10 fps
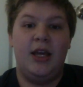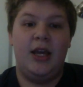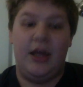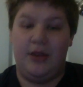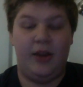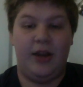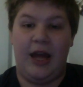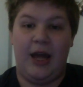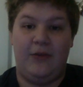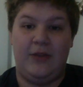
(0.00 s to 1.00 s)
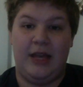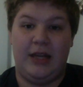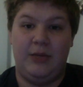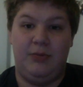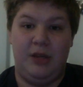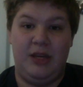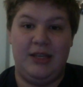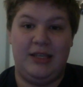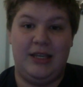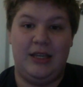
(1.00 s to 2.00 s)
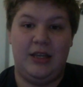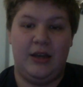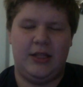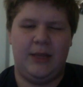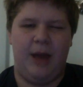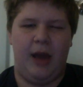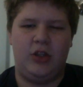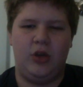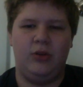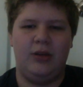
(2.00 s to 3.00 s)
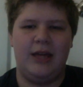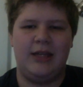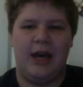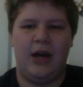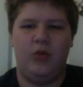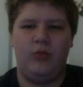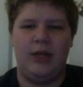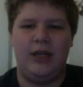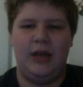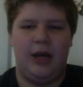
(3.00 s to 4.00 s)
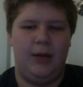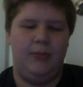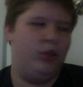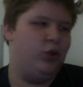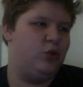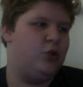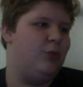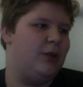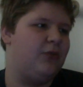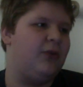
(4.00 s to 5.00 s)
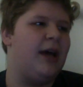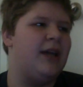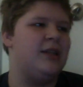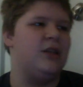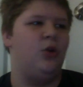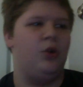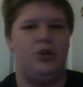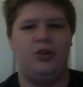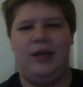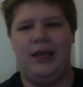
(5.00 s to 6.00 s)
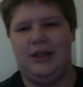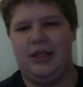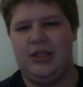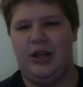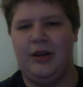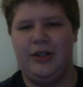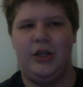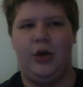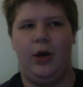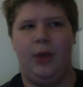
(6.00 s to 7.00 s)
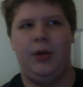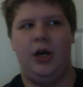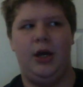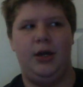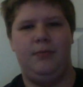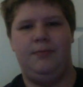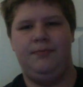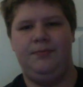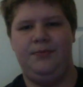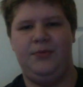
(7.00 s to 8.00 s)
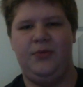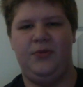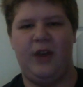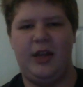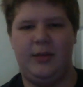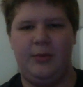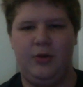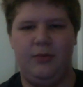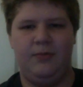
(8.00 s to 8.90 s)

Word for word: And the other half is actually pretty easy, except I don't like how many um, balloons you must find in order to get the stars to go up on find it mode.